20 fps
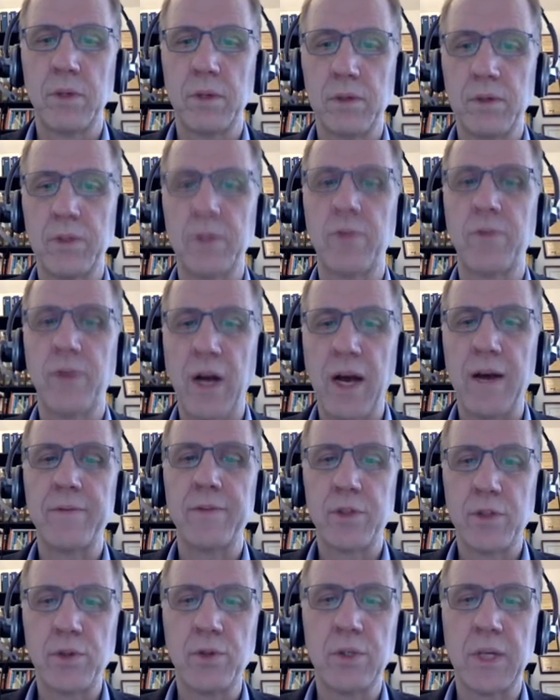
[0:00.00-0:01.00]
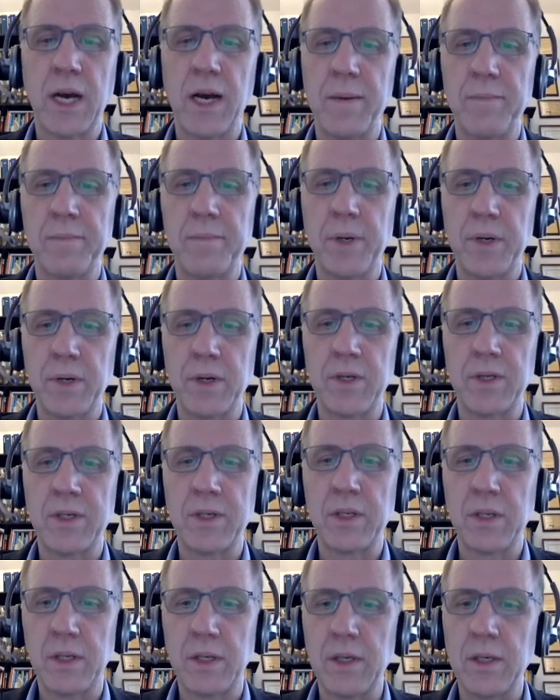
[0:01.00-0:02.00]
survive to time period
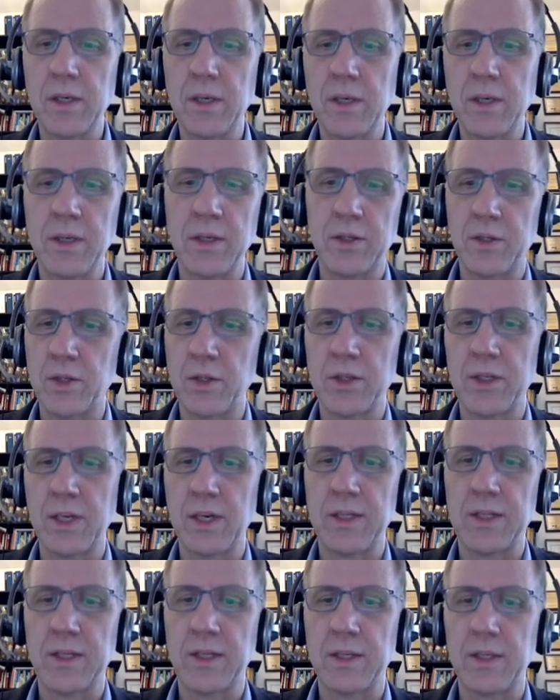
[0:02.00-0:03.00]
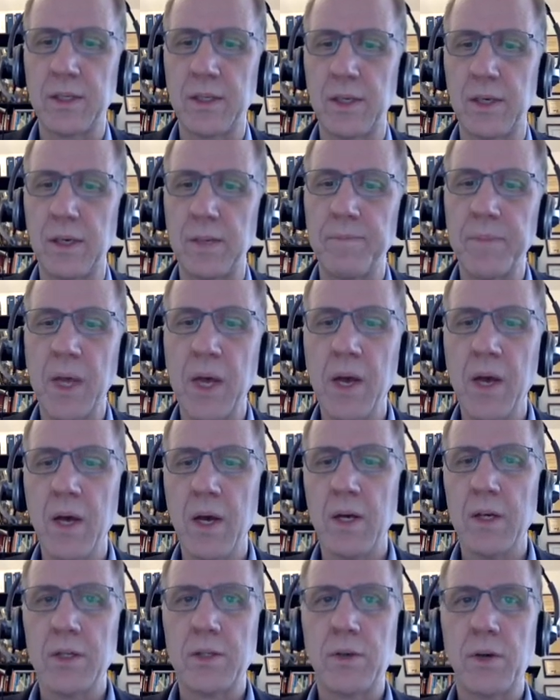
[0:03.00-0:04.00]
t is just S at t.
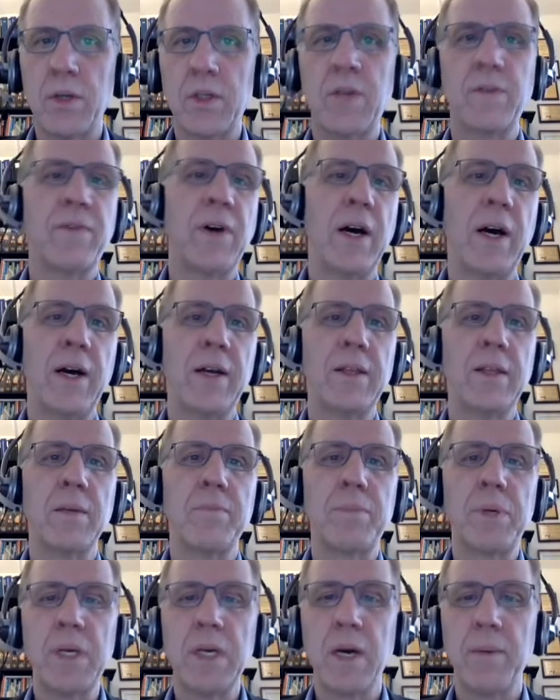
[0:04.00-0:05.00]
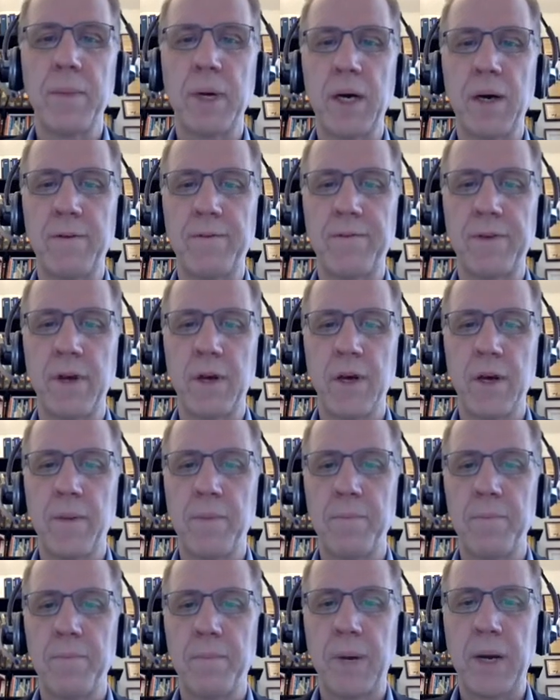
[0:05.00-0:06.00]
So I divide the PMF
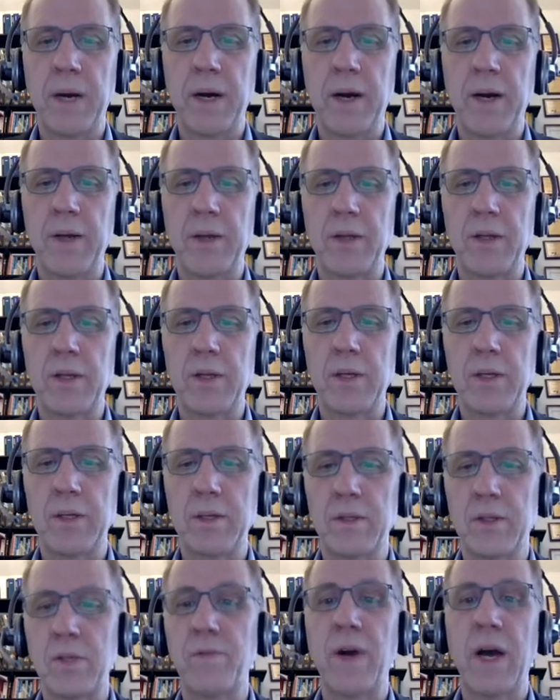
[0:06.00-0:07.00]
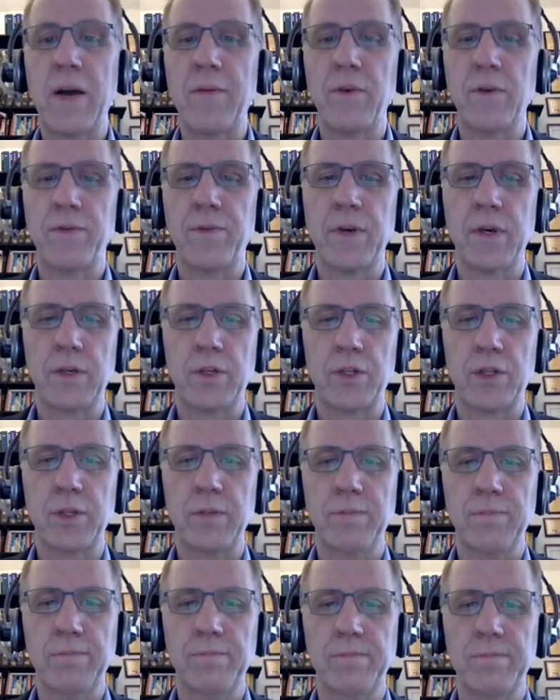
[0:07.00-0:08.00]
by the survivor
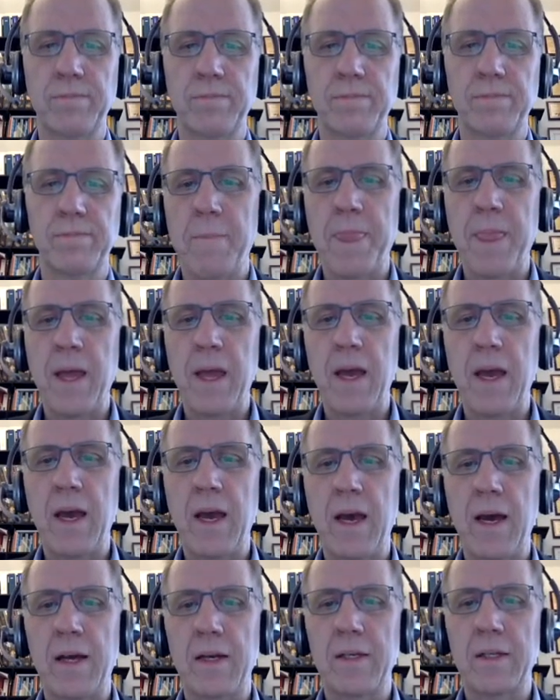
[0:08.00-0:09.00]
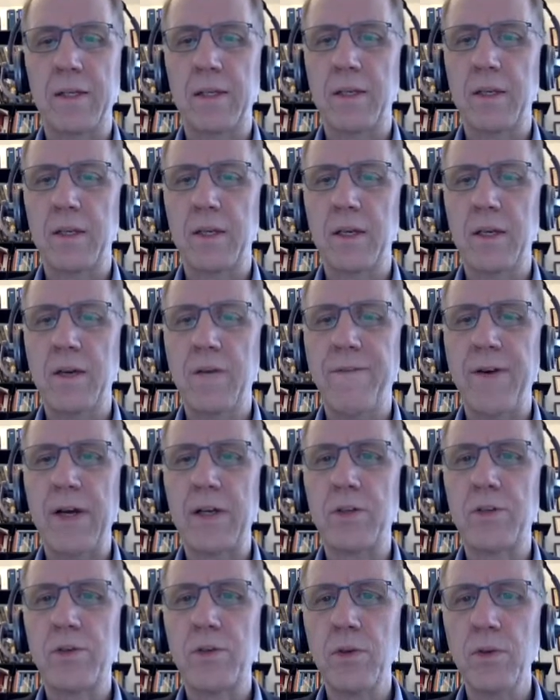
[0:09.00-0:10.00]
function, and if
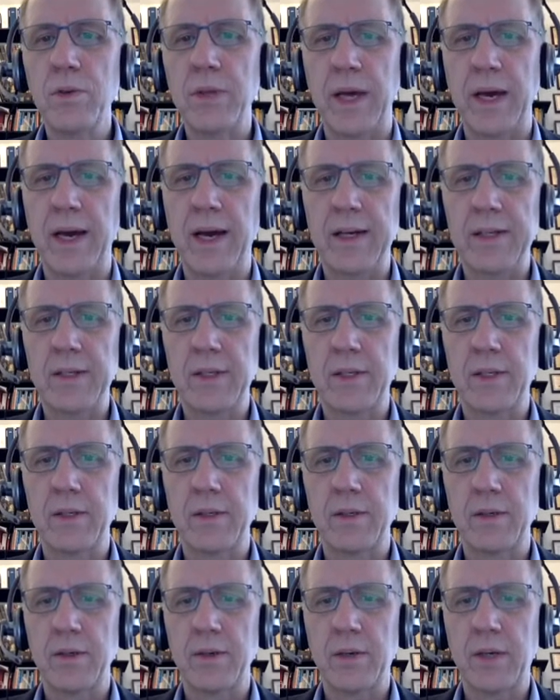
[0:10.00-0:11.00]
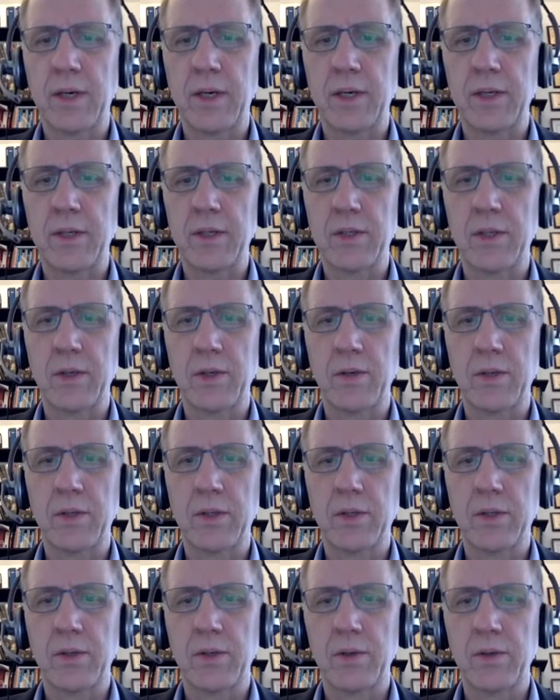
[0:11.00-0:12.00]
I do that, okay, so
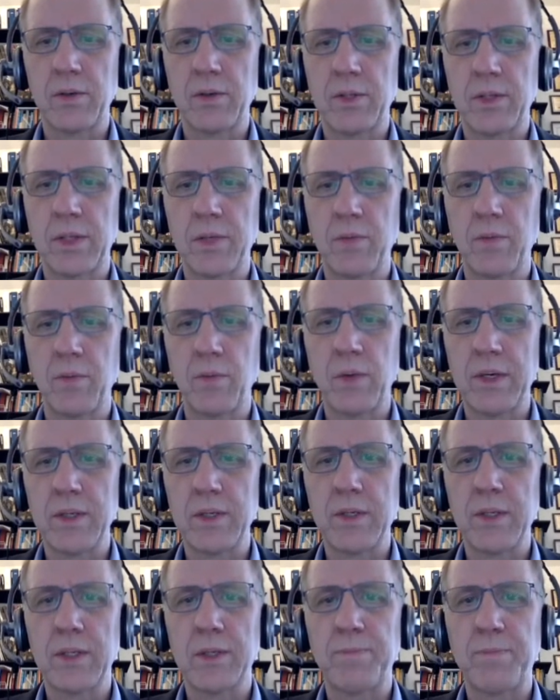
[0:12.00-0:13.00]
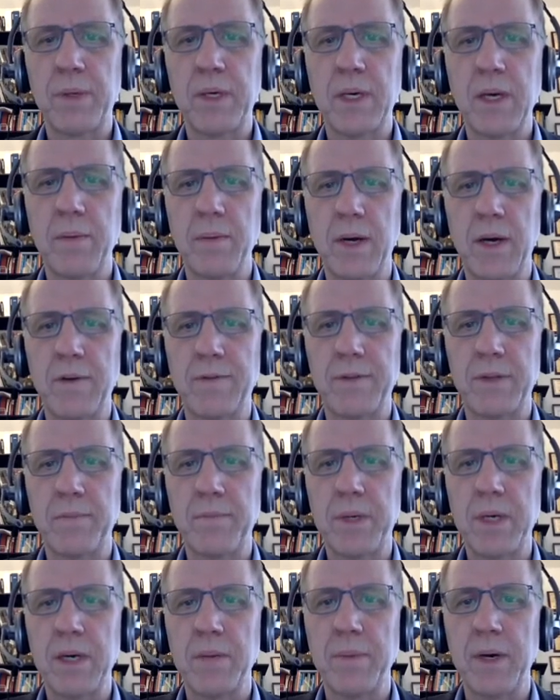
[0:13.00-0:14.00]
let's go see what is this PMF. The
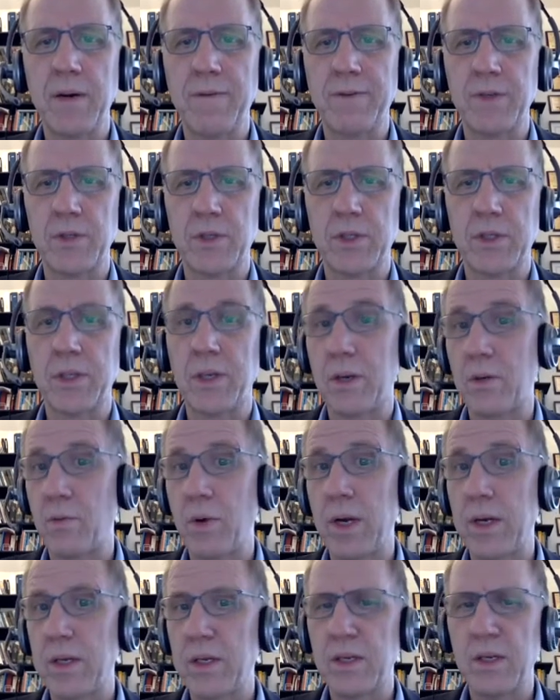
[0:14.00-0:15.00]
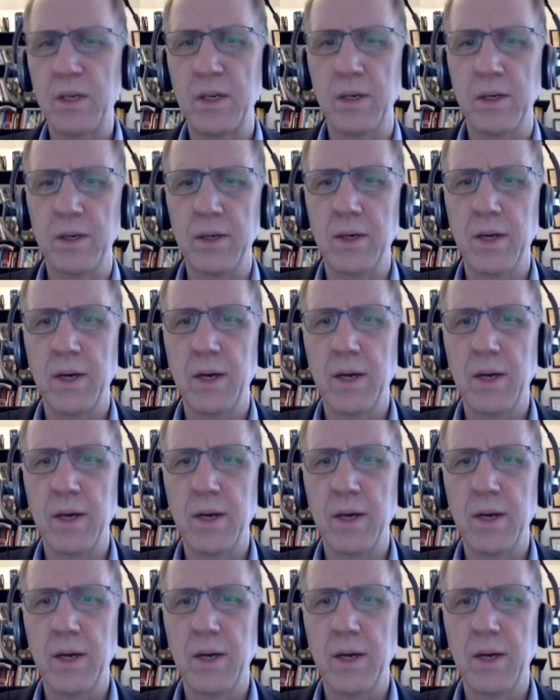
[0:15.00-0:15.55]
PMF is sitting right here.